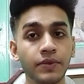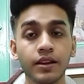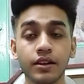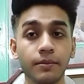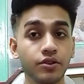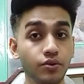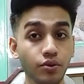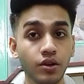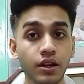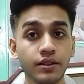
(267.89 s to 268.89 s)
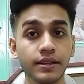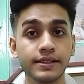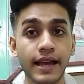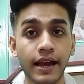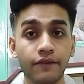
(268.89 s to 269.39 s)
Number two, this
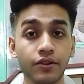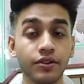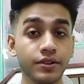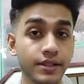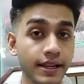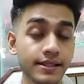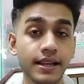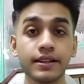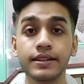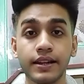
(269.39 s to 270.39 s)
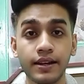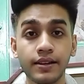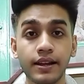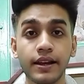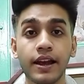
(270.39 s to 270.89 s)
Act further says that the tenant
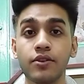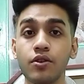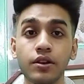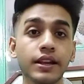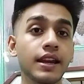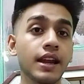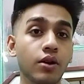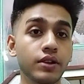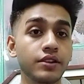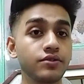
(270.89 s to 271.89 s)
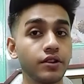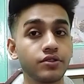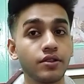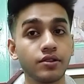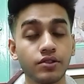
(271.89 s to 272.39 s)
cannot carry out any
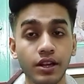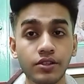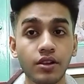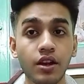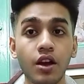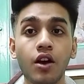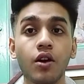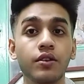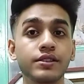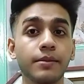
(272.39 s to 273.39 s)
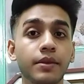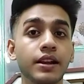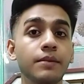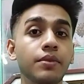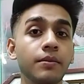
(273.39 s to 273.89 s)
structural change or assemble
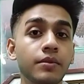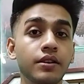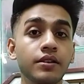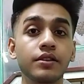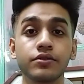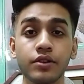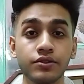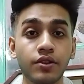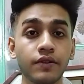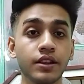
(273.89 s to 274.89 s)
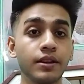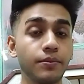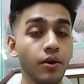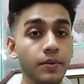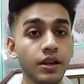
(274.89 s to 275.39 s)
any permanent structure within the
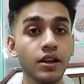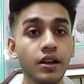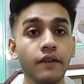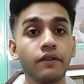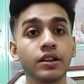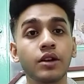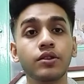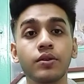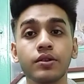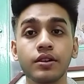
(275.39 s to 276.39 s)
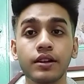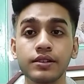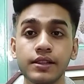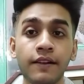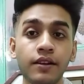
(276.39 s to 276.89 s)
property without the written
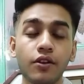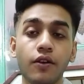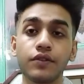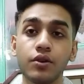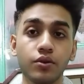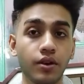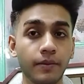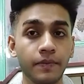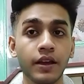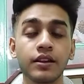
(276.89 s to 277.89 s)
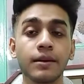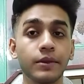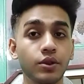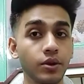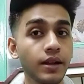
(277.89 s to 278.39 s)
consent of the owner. Number
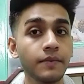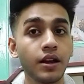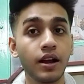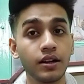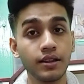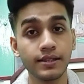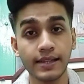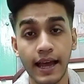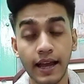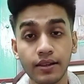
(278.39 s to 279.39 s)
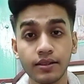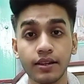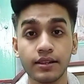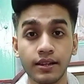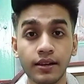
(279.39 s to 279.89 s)
three, under this Act, the
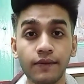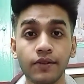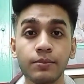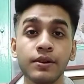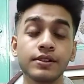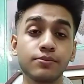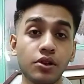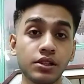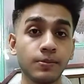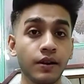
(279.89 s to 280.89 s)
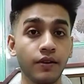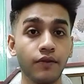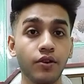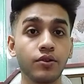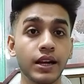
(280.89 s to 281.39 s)
tenant will be responsible
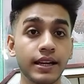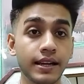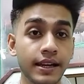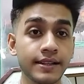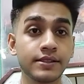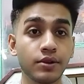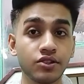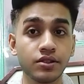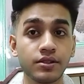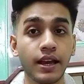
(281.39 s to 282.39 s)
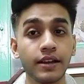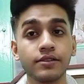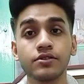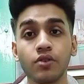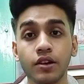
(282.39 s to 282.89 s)
for drain cleaning, switches and
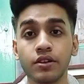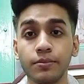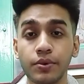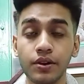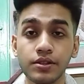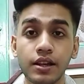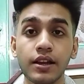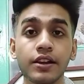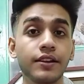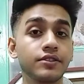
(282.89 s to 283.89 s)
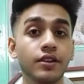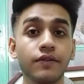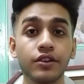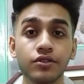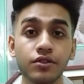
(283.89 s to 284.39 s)
socket repairs, kitchen
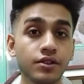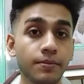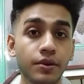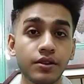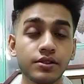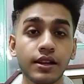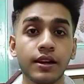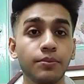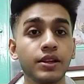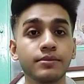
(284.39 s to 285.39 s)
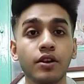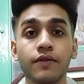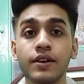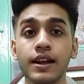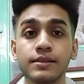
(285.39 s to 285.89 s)
fixtures repairs, replacement of
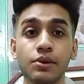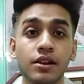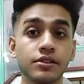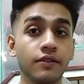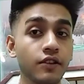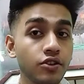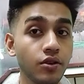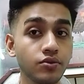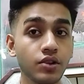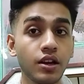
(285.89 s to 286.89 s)
glass panels and windows,